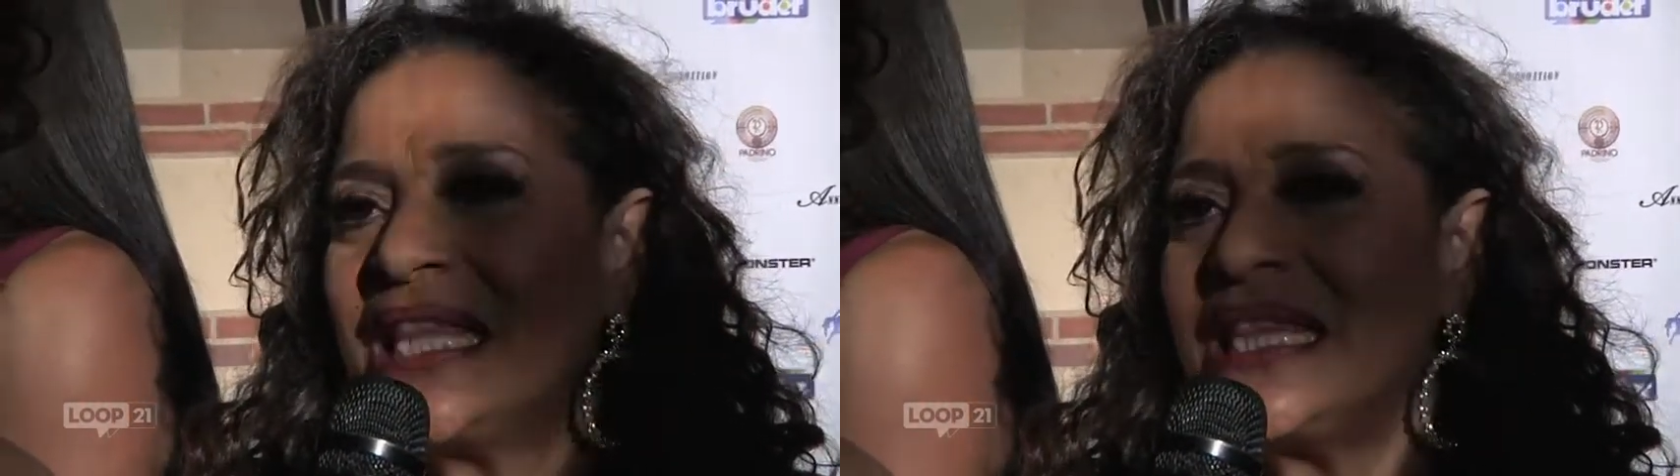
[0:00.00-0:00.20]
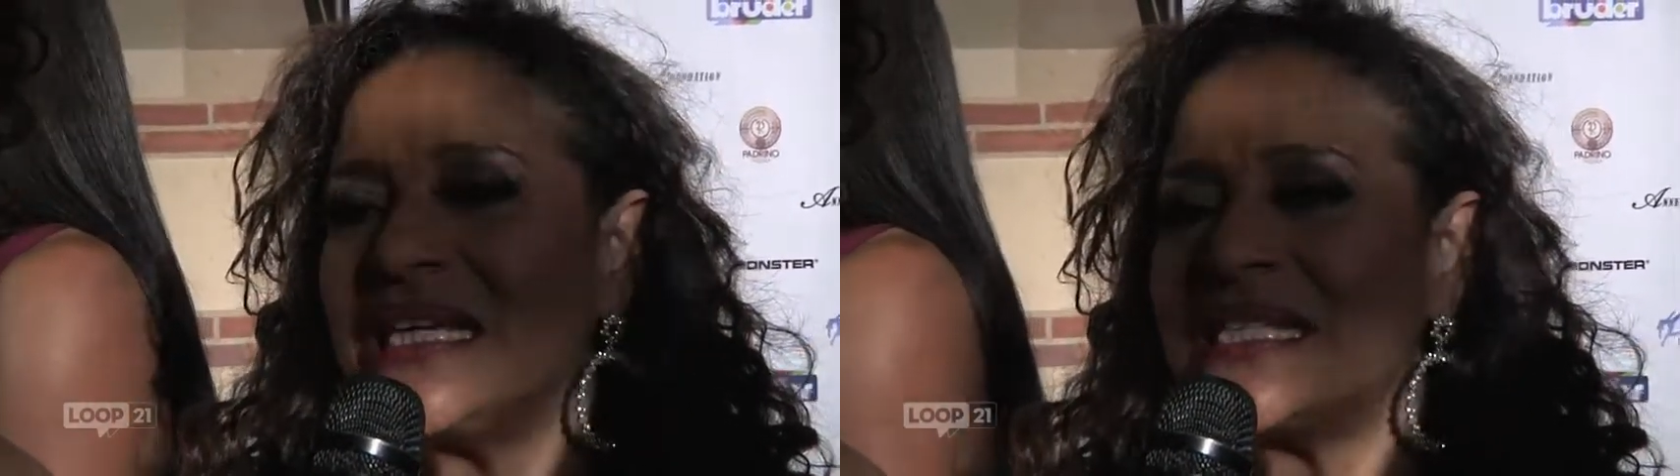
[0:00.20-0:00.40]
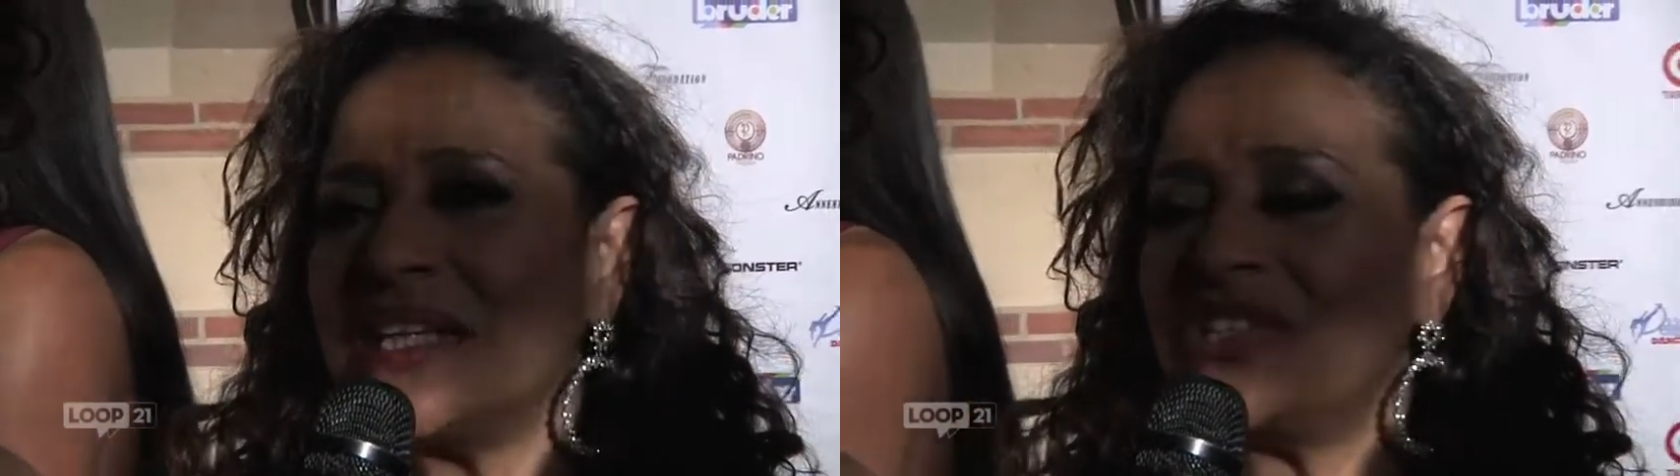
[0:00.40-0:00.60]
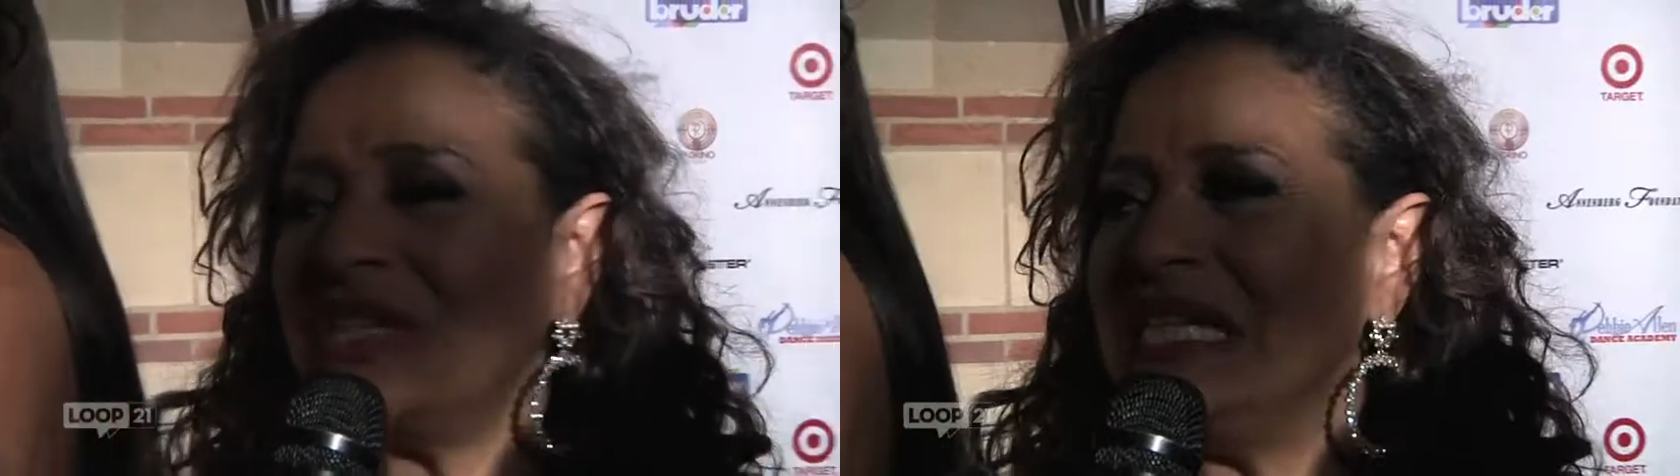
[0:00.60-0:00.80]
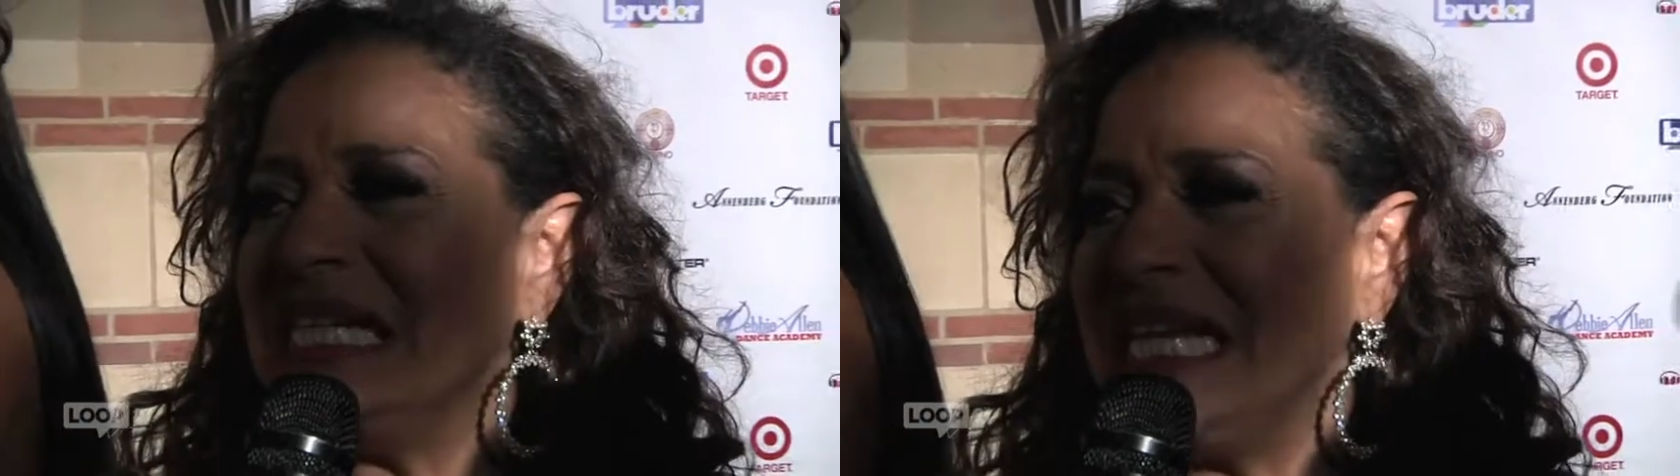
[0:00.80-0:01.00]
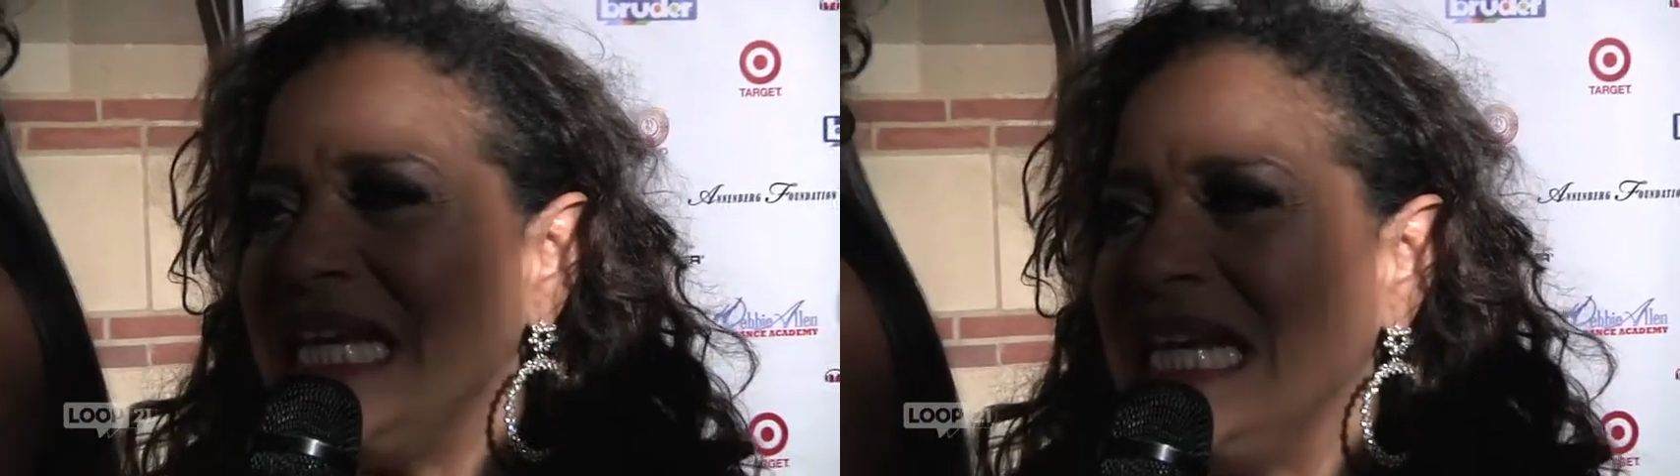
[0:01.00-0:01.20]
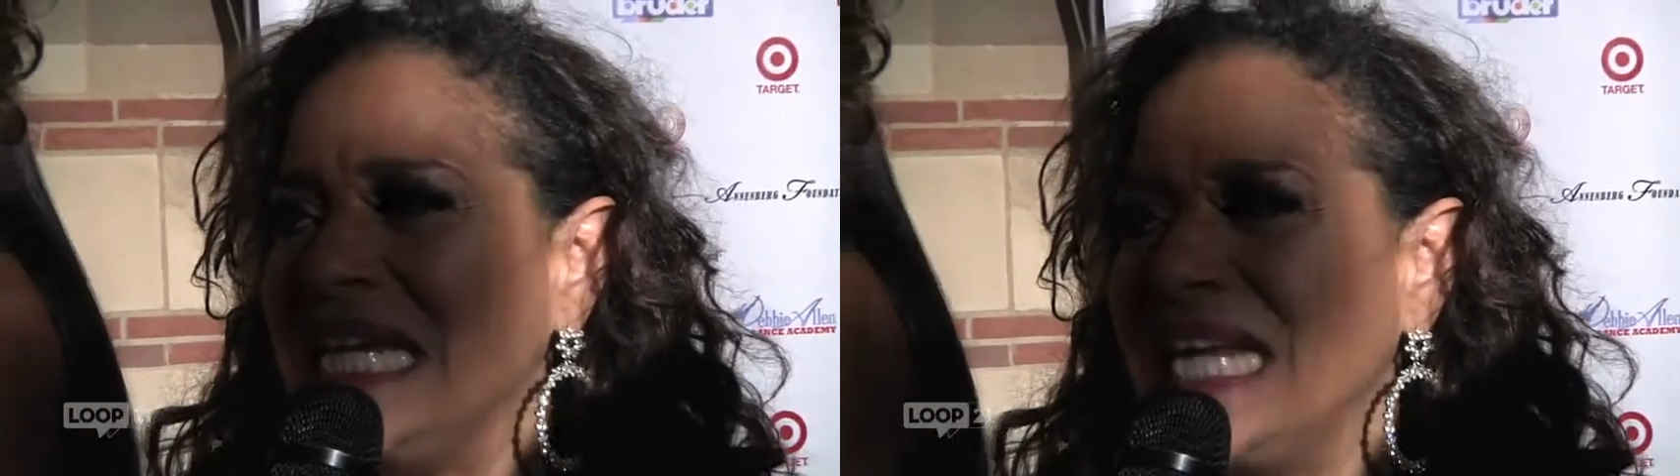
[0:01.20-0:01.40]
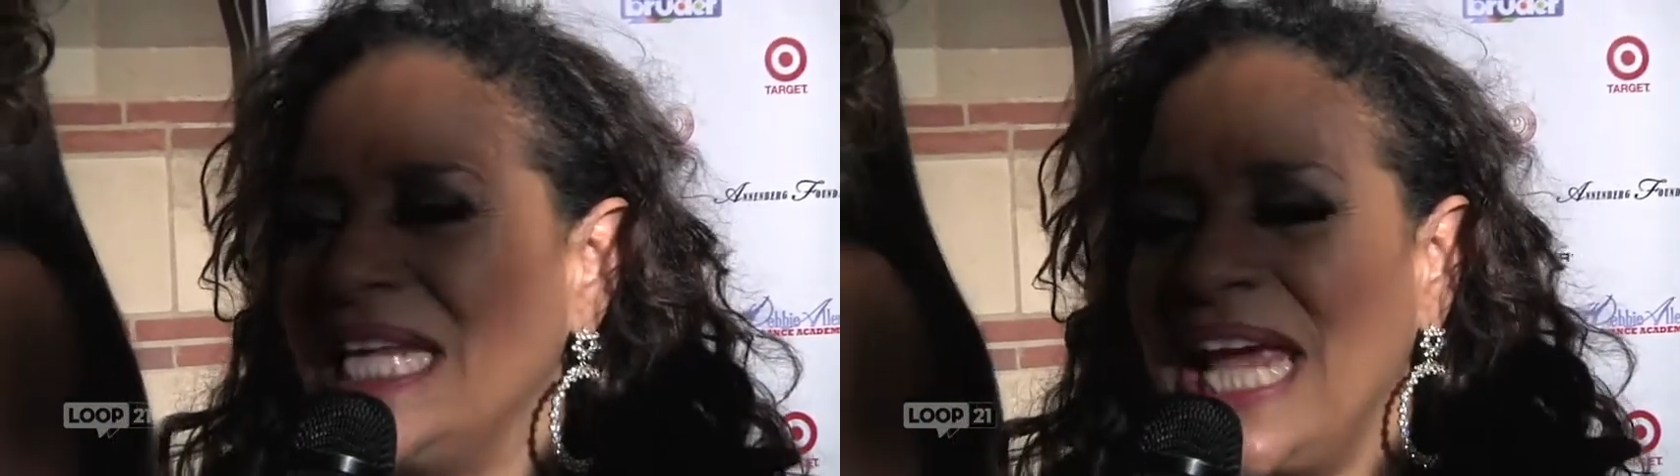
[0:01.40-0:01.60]
There's such a
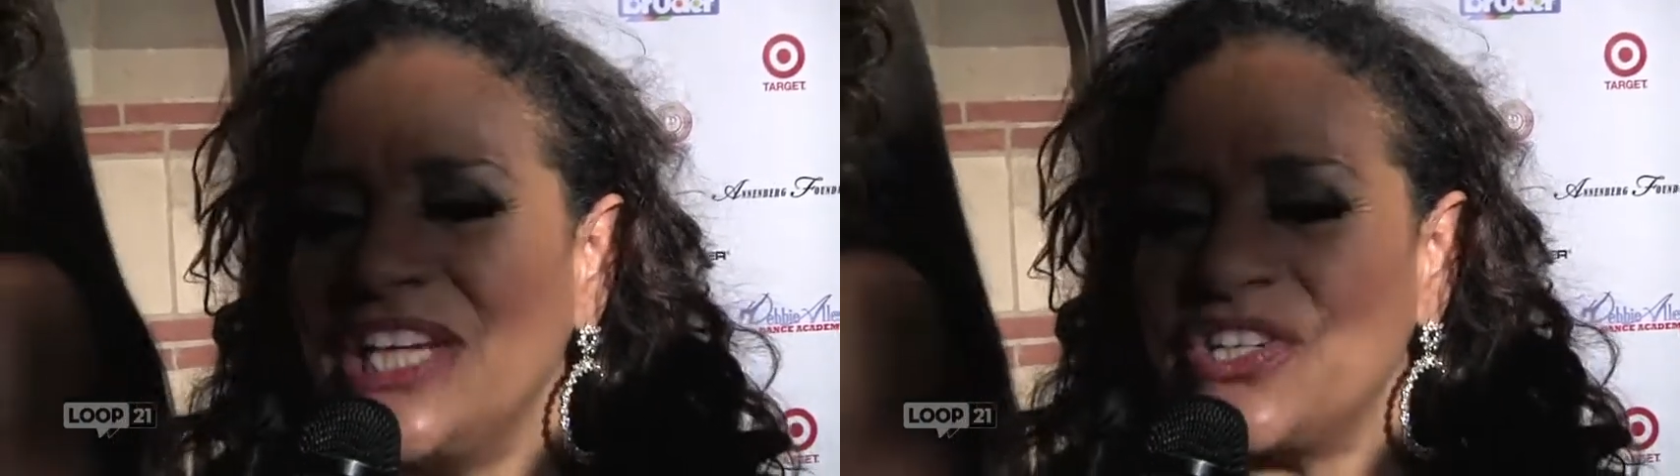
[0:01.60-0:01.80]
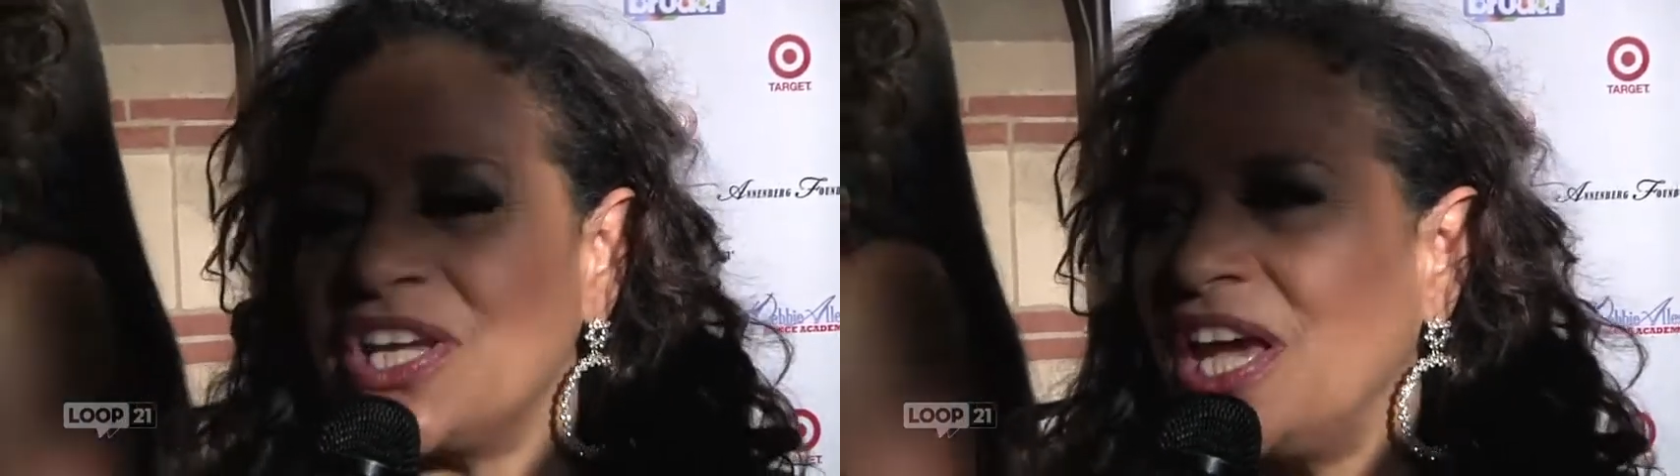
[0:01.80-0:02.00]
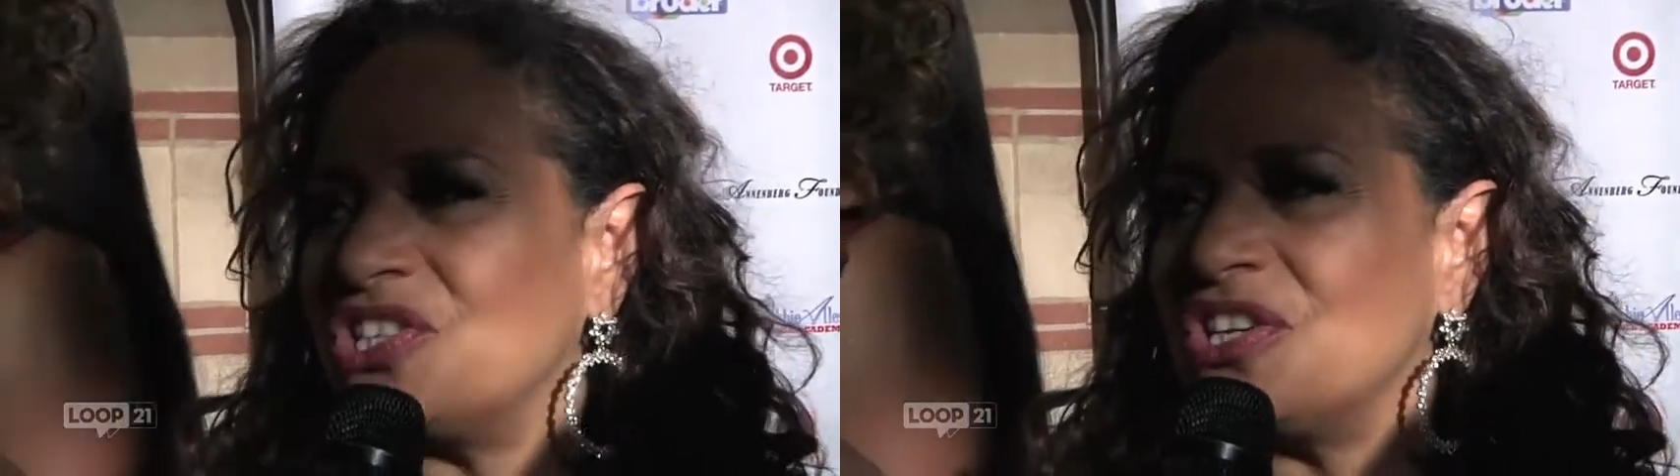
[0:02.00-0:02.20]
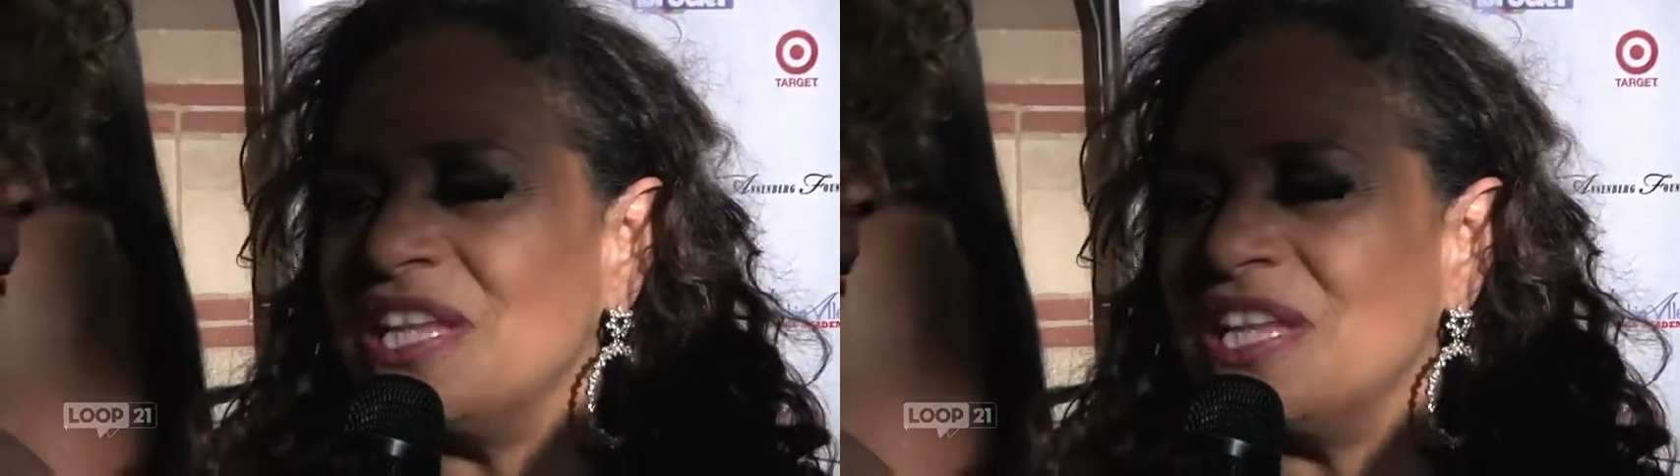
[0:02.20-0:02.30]
need in education,